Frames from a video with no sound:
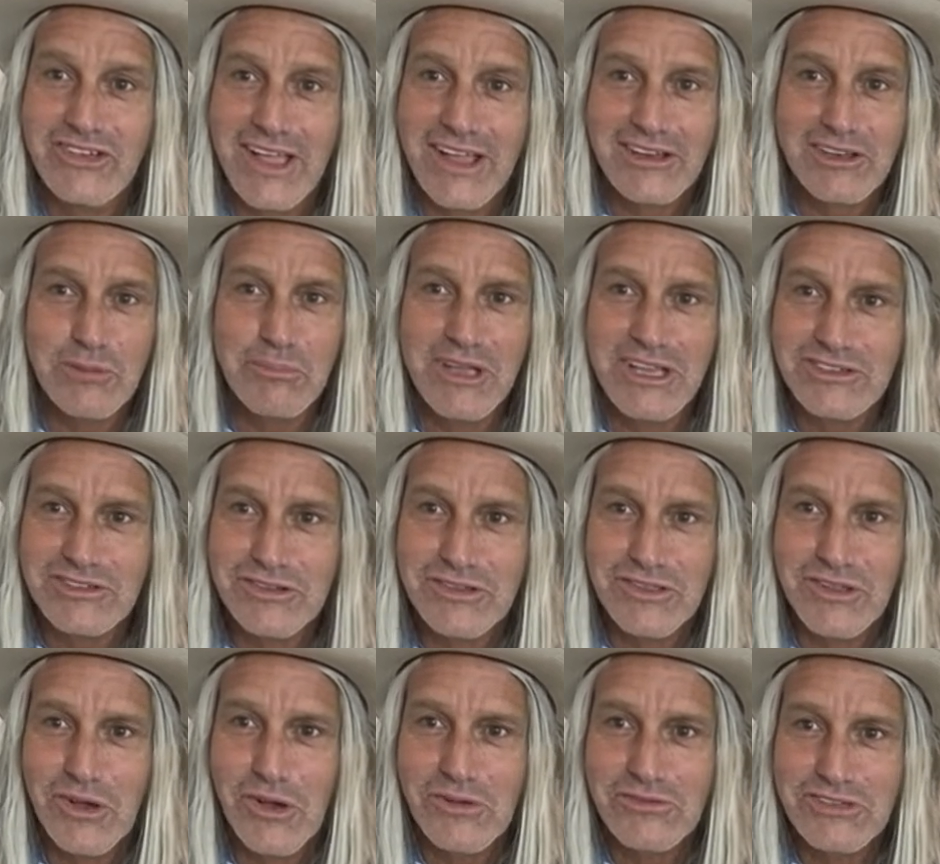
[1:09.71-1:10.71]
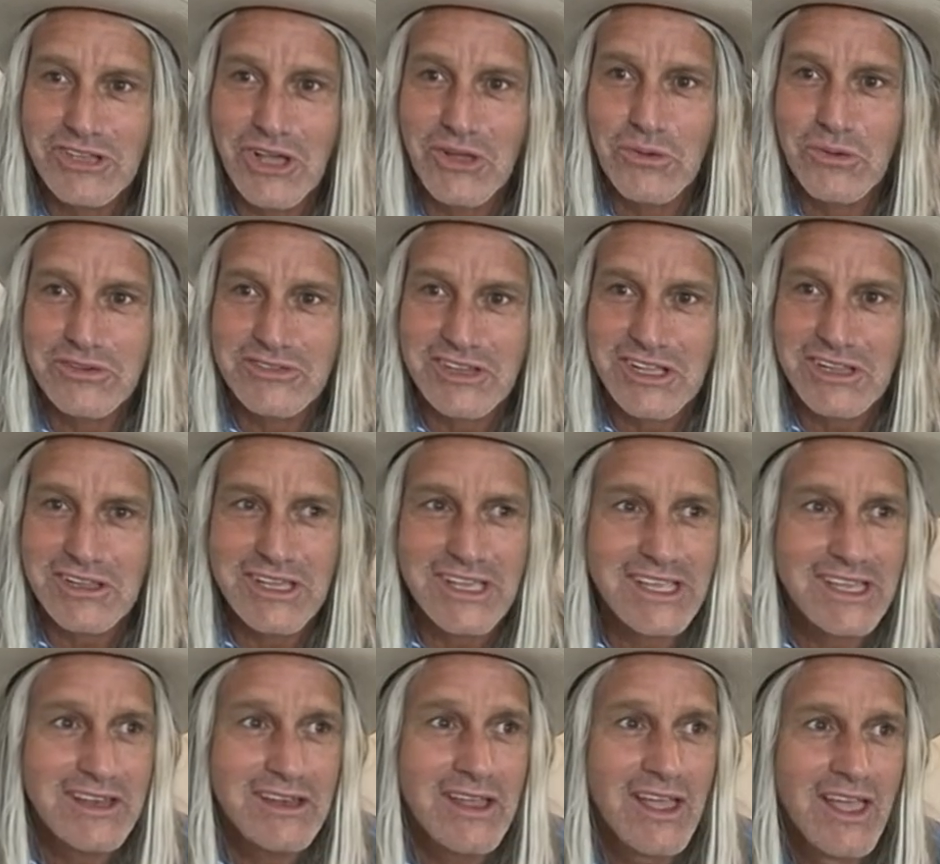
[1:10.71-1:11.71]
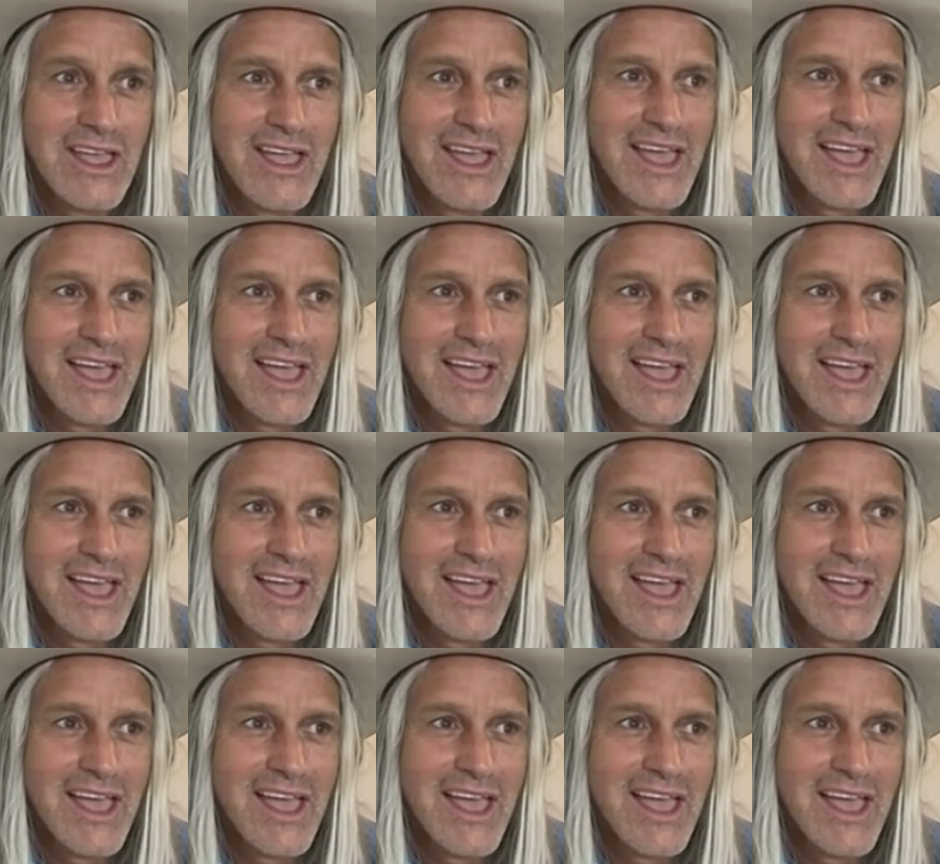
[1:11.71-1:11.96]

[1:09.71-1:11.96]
checked to make sure the hotel was clean.